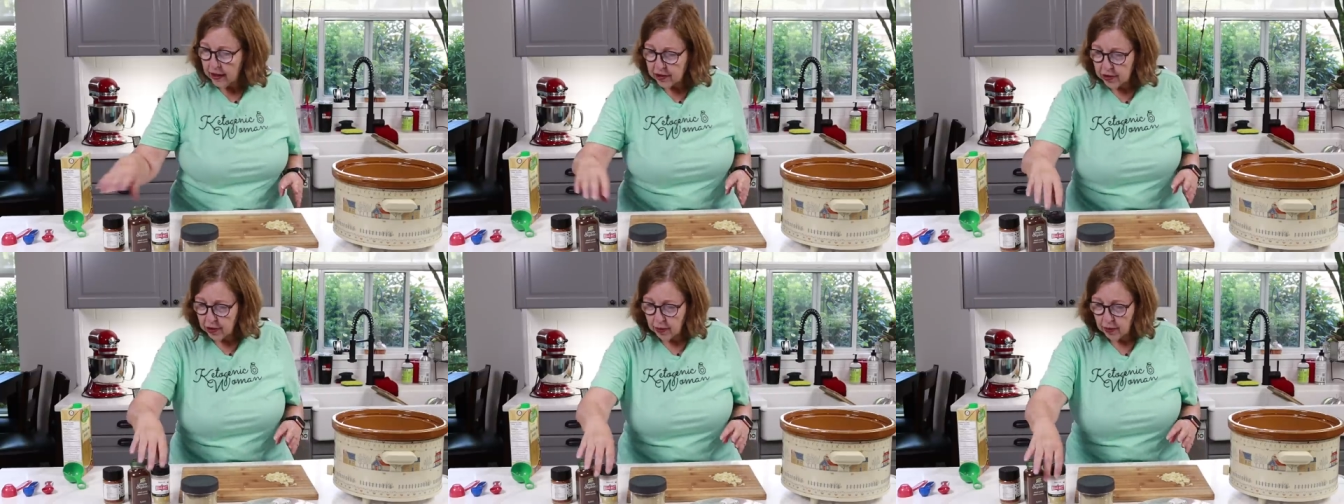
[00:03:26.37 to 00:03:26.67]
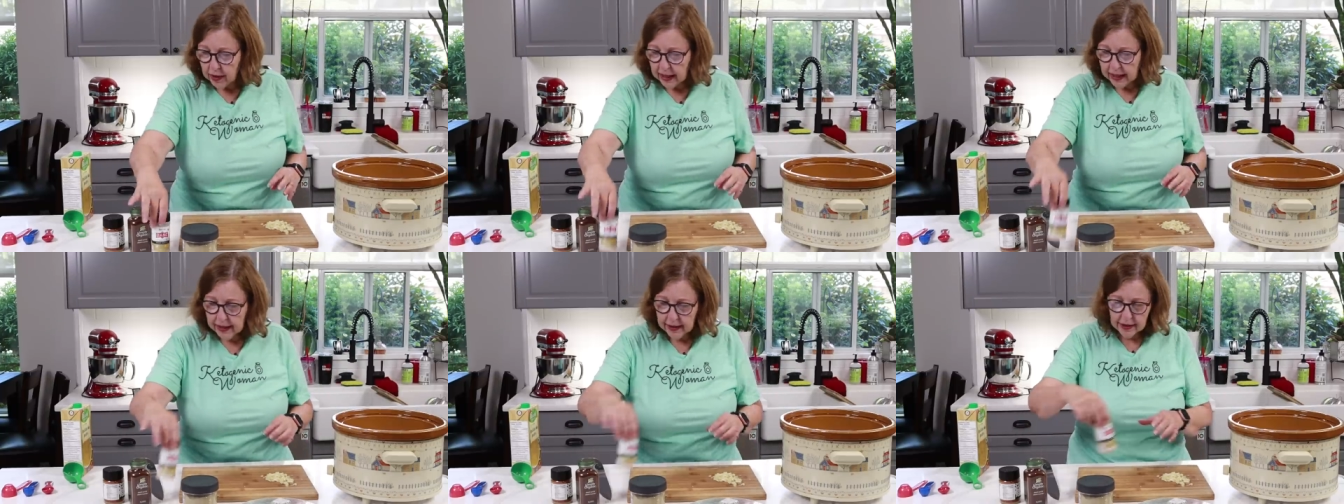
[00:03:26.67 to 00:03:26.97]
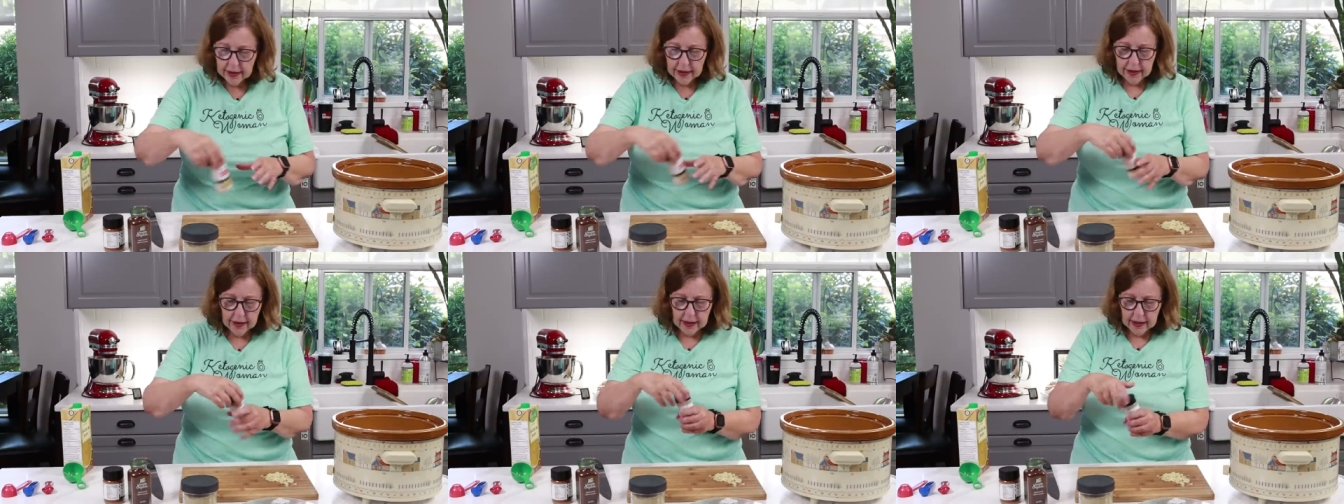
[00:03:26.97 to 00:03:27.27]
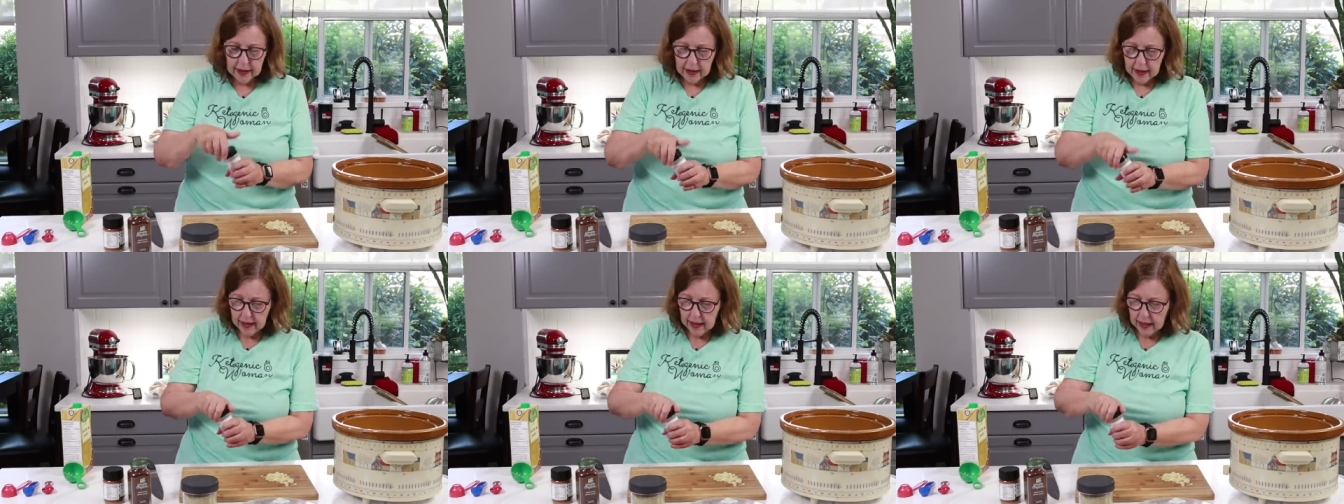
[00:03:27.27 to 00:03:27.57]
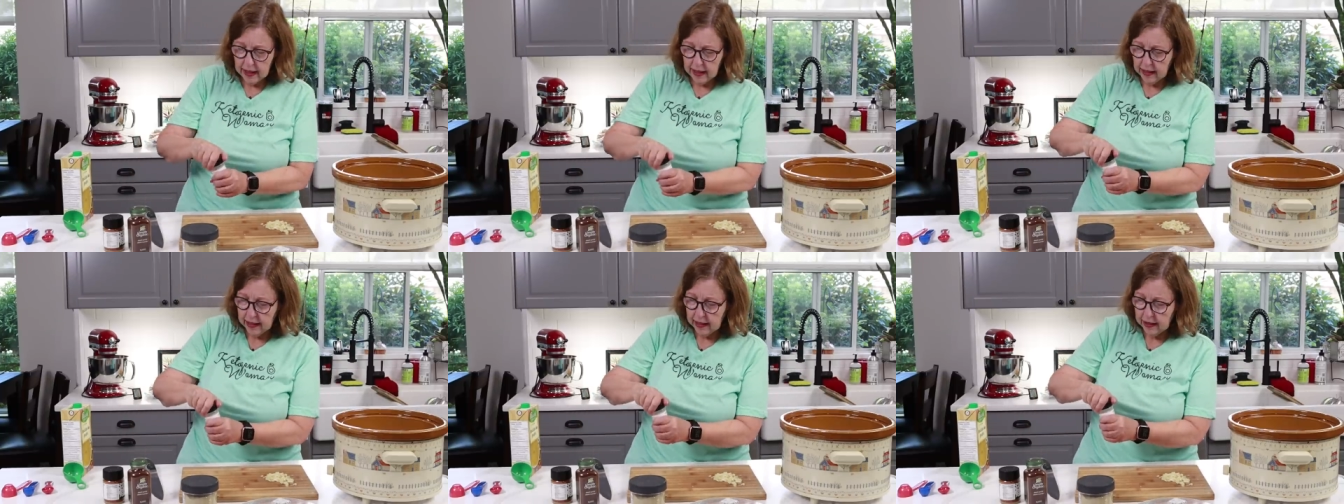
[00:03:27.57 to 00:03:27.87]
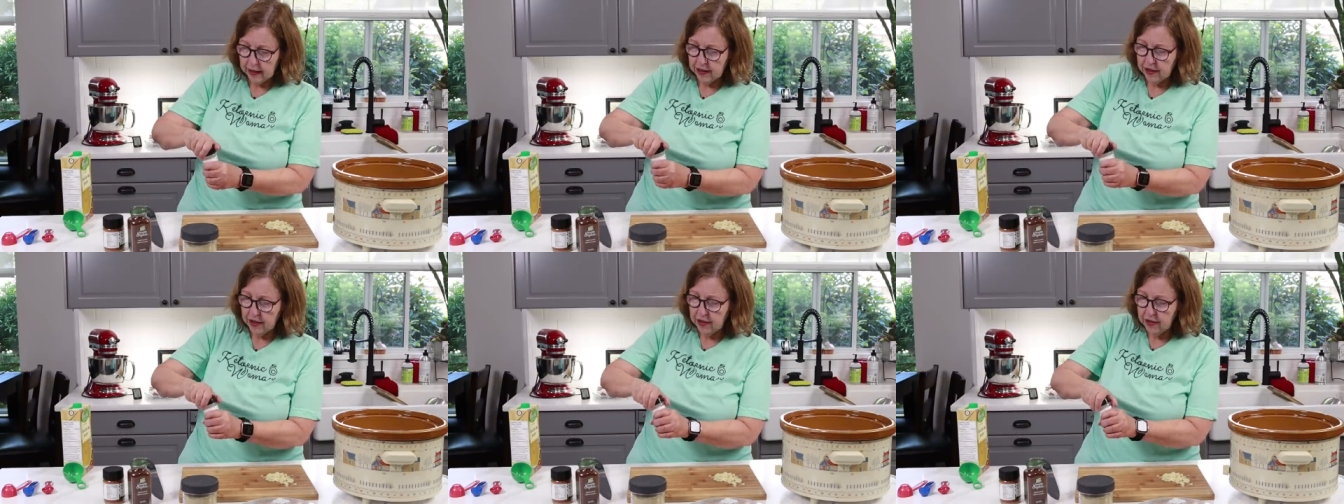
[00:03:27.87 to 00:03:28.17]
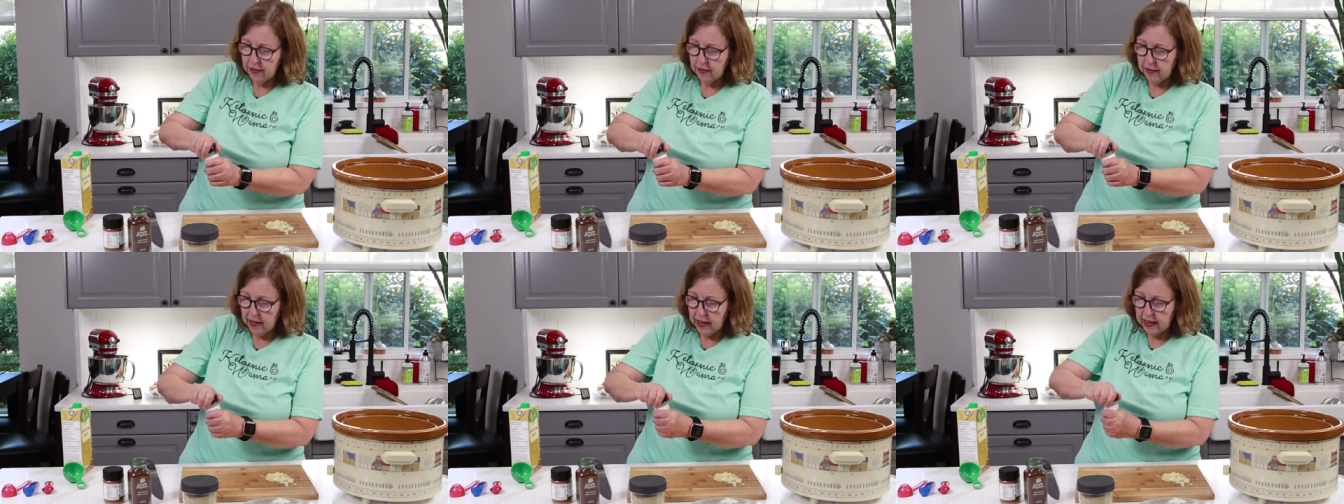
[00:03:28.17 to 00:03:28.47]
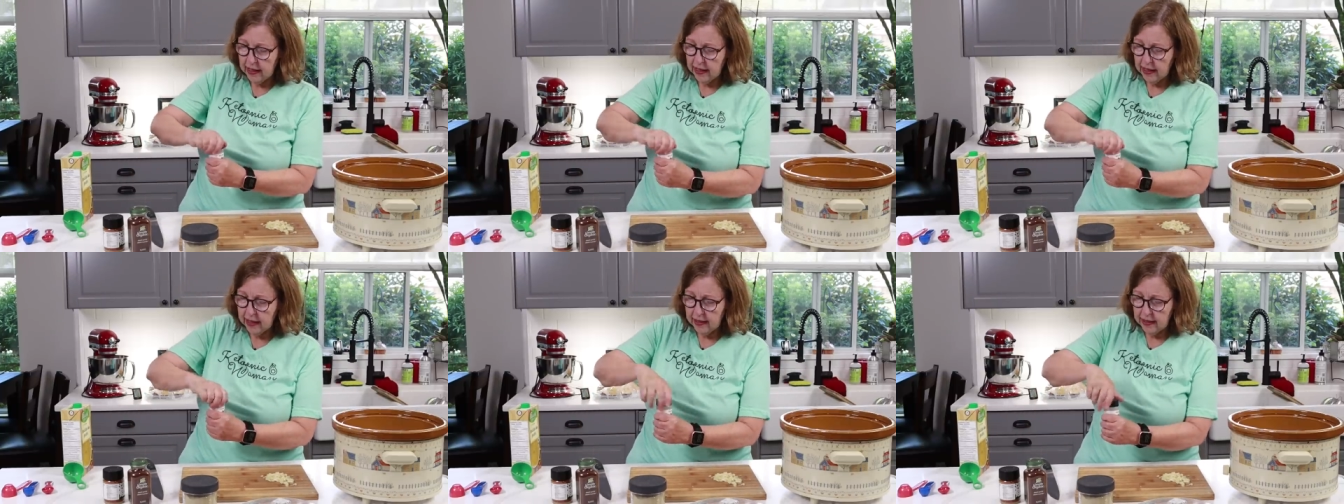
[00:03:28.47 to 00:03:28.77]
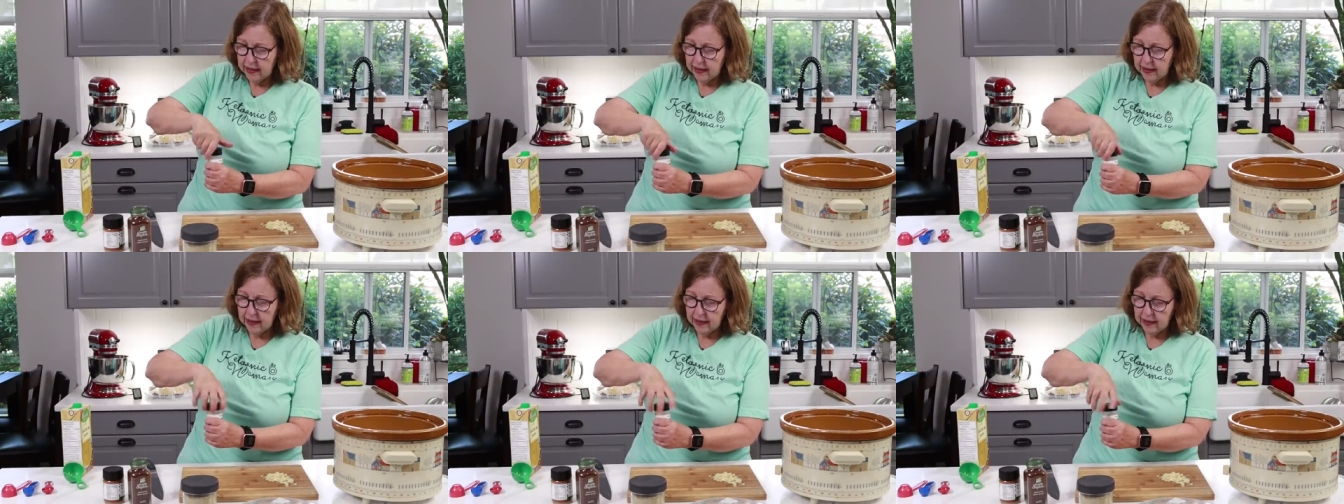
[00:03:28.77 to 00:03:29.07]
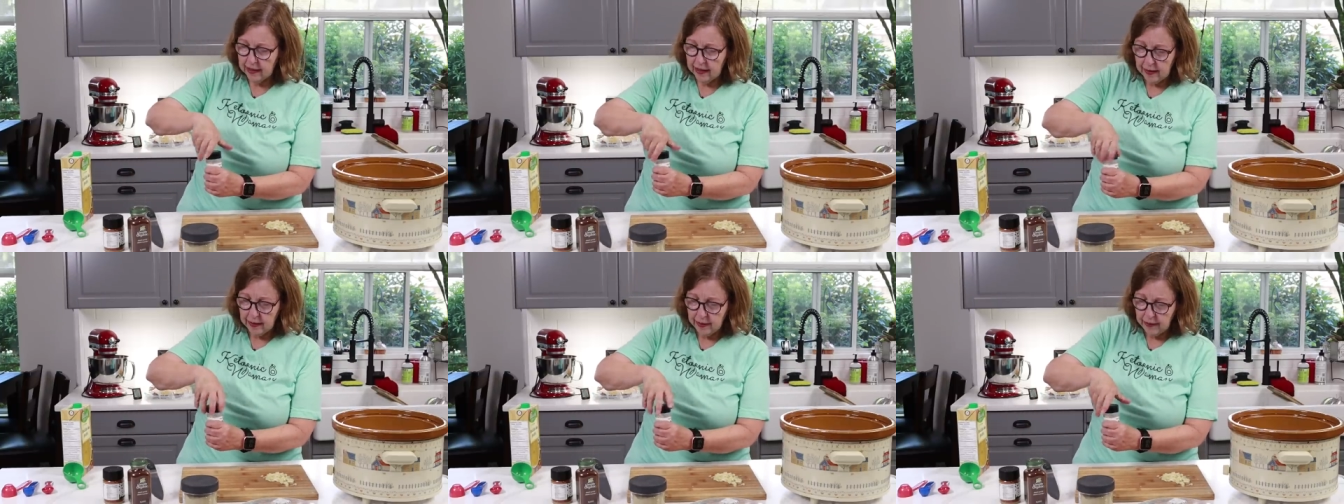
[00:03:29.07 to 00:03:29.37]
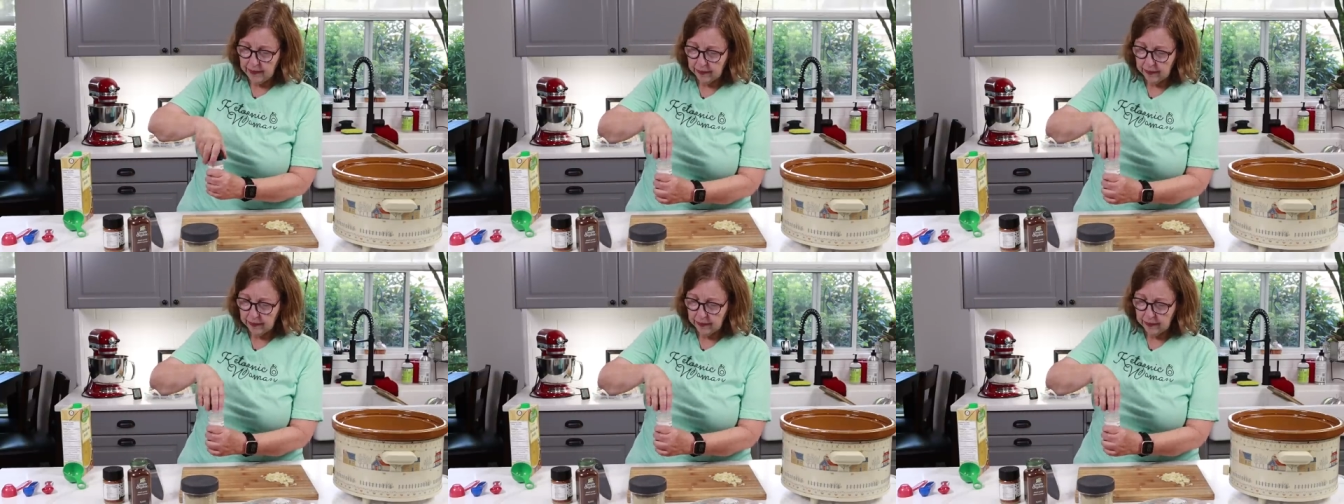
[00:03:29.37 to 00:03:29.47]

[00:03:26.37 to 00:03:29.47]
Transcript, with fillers: So let's let's do this.